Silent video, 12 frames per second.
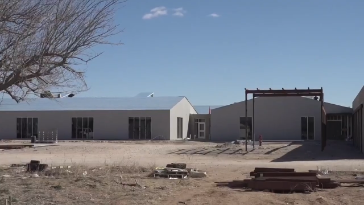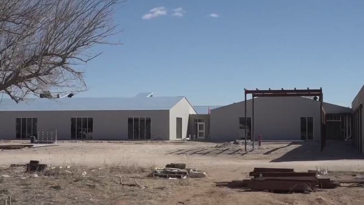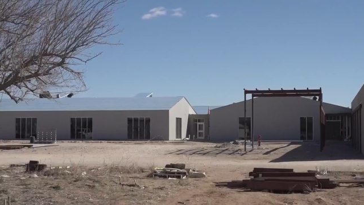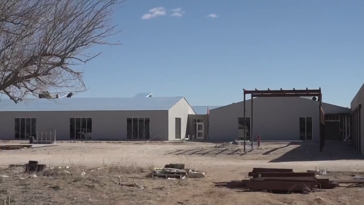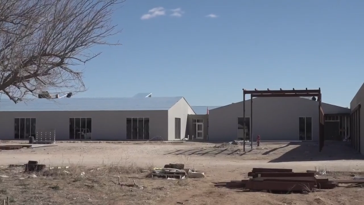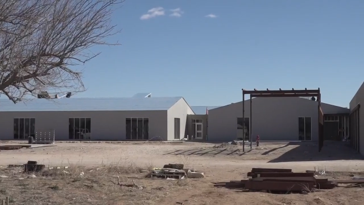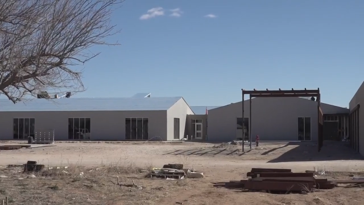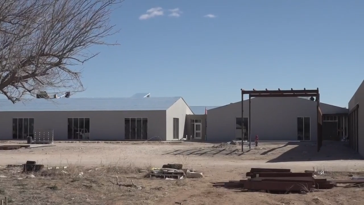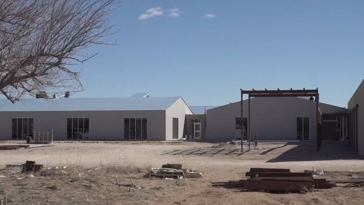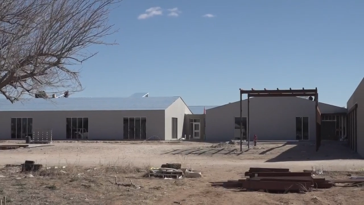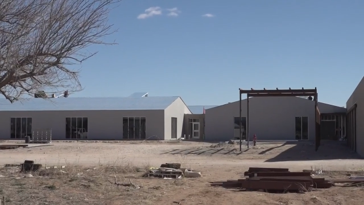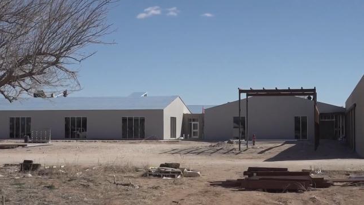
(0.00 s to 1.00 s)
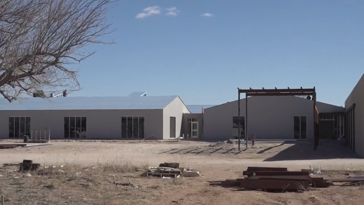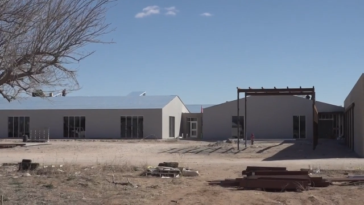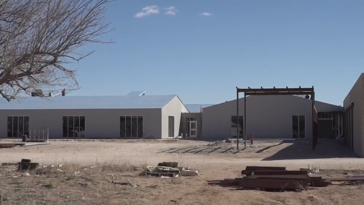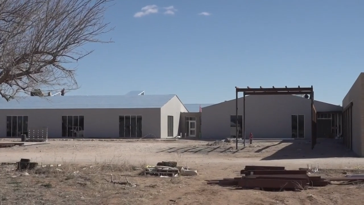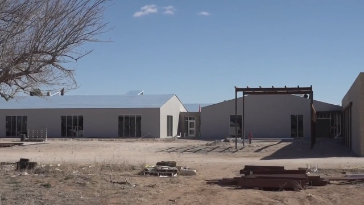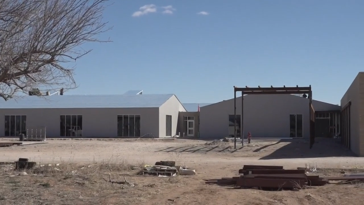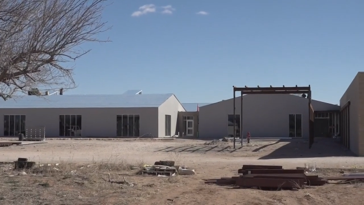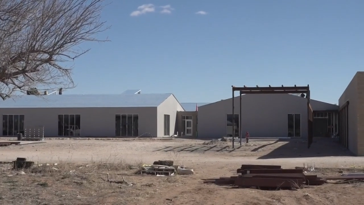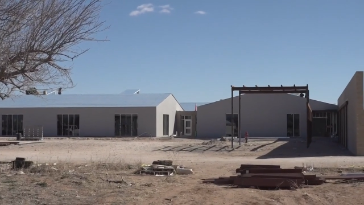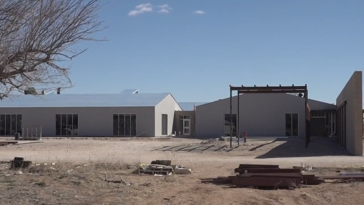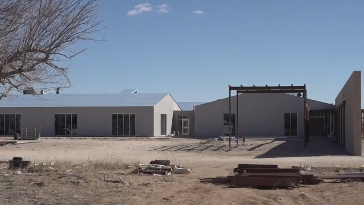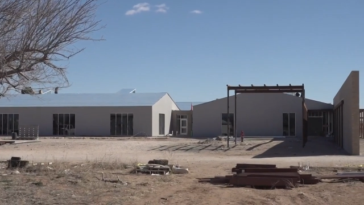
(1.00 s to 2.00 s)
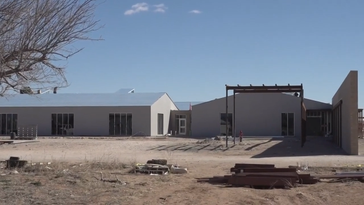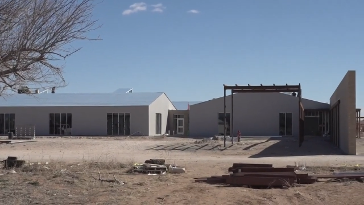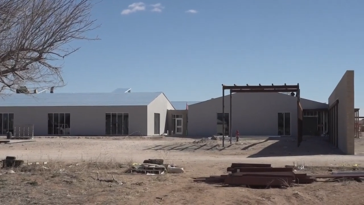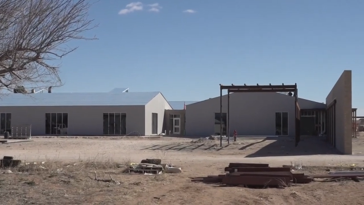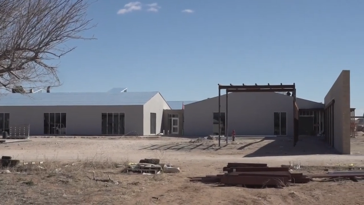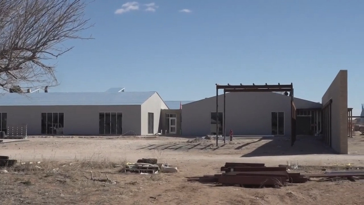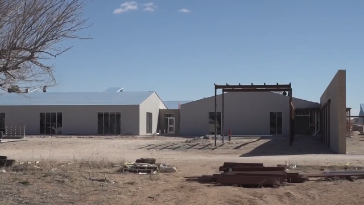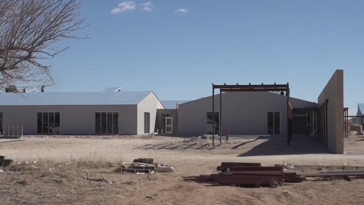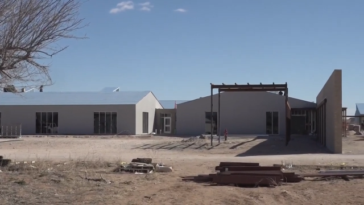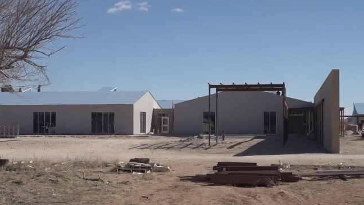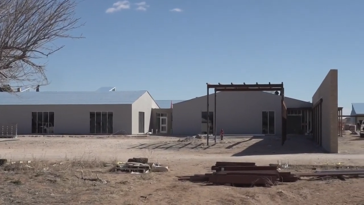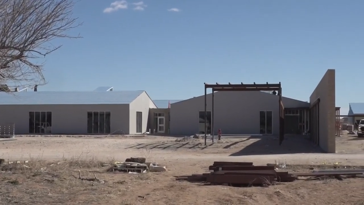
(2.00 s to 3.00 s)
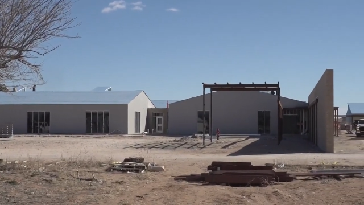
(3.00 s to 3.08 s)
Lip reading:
No face is visible, so there are no lips to read.